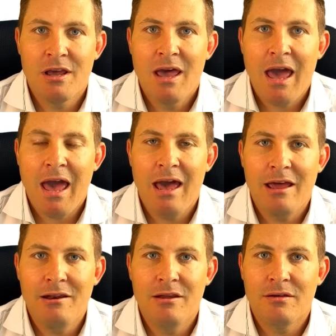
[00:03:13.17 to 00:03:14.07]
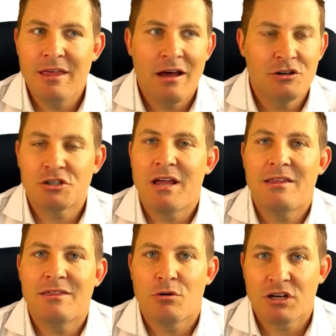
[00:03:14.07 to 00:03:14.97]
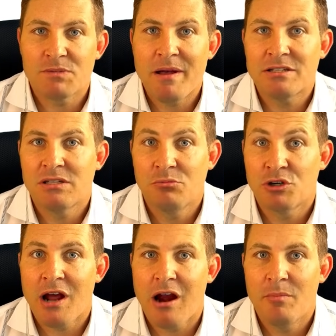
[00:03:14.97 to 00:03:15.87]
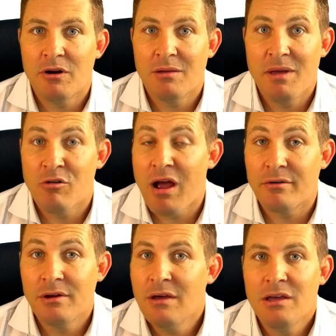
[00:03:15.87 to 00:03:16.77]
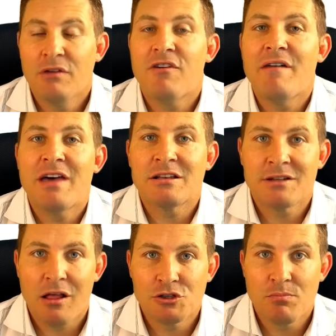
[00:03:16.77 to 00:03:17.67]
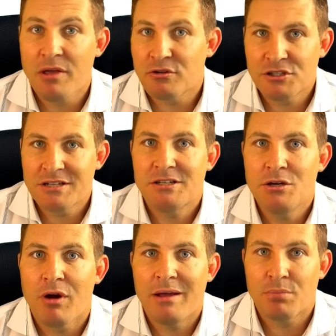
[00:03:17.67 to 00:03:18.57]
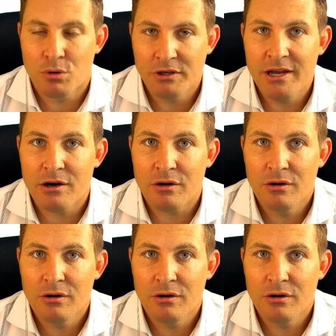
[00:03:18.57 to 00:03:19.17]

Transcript: and they understand that their expenses in retirement are going to be around $5,000 a month or 60 grand per year.